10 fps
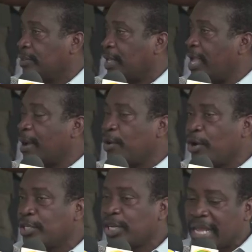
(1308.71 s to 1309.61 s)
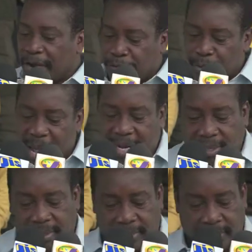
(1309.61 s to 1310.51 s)
I am urging everybody
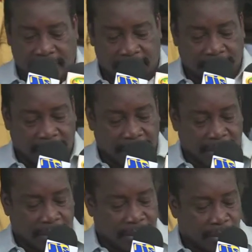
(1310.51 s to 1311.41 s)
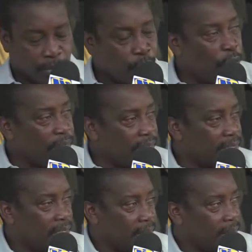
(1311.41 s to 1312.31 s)
to go
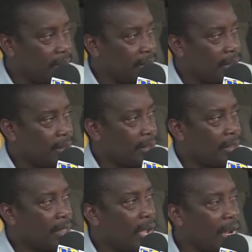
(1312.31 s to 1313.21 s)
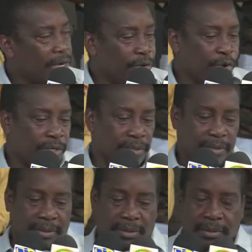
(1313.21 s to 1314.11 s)
easy on the roads.
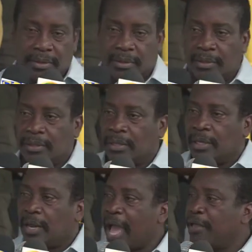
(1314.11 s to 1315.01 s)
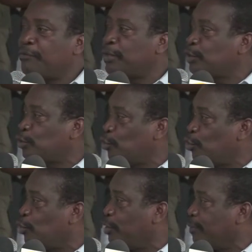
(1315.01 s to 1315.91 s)
Life is too
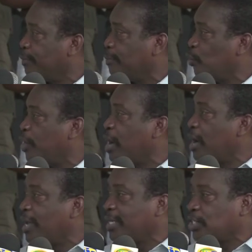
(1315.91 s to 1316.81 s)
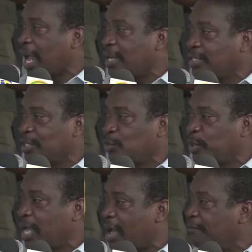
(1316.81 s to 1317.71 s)
good with all the challenges
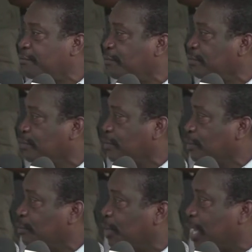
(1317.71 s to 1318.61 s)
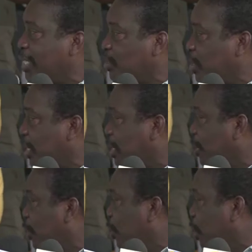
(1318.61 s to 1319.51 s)
we have because
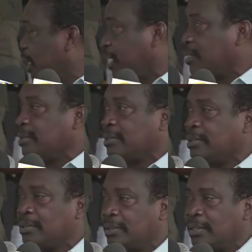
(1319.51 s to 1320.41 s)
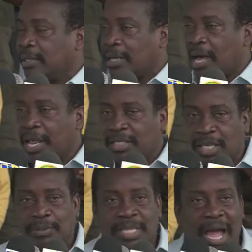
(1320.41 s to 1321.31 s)
JC not done yet. And I see
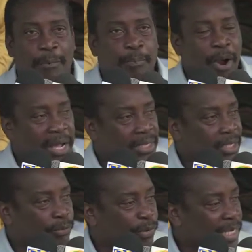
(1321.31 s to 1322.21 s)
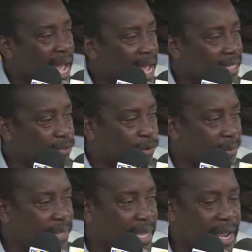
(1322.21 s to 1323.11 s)
him start practice for dance
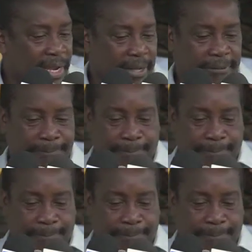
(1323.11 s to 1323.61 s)
from the other day.